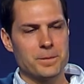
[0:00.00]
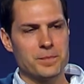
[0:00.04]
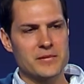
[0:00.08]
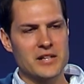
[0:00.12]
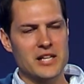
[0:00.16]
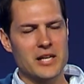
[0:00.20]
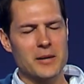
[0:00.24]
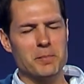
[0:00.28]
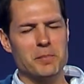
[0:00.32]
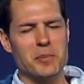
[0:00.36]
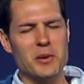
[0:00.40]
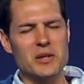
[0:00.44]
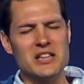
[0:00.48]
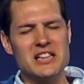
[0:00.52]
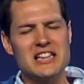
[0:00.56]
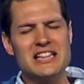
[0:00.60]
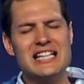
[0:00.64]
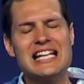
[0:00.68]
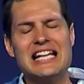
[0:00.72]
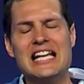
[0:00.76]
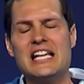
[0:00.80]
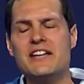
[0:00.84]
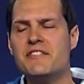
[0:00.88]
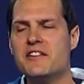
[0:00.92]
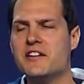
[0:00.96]
and
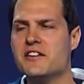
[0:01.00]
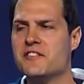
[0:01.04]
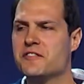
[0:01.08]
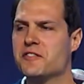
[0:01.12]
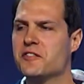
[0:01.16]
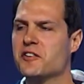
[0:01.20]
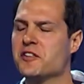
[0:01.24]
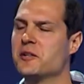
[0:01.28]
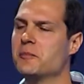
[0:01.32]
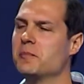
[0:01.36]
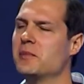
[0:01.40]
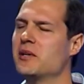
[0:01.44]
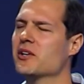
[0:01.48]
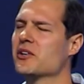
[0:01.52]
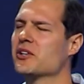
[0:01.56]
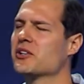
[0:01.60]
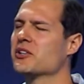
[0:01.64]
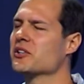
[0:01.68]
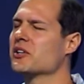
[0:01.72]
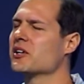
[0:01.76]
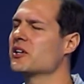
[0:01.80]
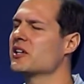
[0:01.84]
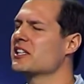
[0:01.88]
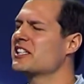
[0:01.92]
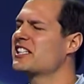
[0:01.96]
believing for the miracle,
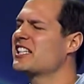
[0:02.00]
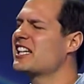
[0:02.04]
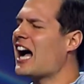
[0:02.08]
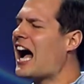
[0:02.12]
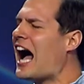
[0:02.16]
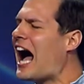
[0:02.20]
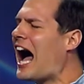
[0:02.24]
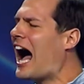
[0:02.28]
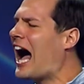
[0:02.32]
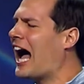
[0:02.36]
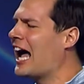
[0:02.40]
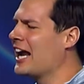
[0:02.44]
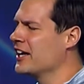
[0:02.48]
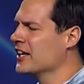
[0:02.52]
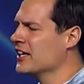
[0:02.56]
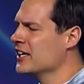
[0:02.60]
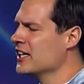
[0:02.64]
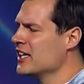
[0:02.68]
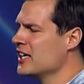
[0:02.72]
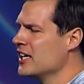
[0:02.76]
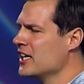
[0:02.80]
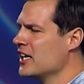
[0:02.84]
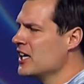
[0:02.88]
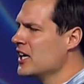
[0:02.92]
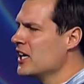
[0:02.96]
going, God,
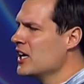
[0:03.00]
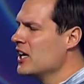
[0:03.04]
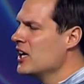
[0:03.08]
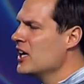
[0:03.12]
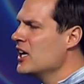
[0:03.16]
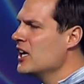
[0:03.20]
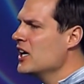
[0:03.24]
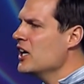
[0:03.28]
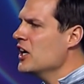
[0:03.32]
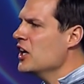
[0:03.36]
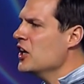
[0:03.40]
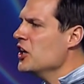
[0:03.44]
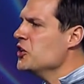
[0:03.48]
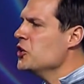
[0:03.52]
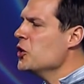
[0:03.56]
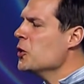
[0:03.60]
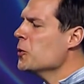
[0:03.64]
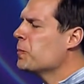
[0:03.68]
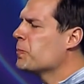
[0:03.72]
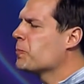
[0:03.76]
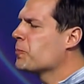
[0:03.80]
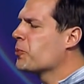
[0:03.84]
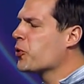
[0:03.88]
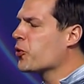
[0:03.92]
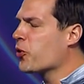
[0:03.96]
you
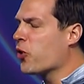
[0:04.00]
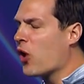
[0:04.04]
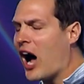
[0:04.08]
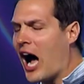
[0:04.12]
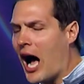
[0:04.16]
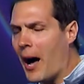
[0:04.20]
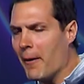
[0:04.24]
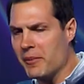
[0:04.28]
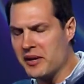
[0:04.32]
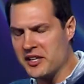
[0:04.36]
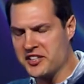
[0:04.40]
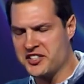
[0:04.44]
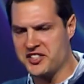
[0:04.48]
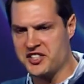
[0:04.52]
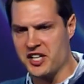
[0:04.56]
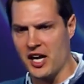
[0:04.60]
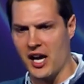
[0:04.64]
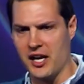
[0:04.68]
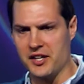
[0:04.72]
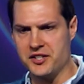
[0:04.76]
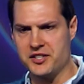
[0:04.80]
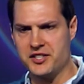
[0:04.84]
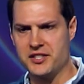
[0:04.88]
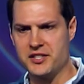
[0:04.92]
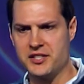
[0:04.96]
promised
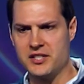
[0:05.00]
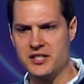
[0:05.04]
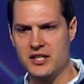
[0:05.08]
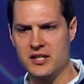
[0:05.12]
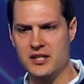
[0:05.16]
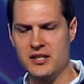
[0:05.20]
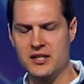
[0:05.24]
us.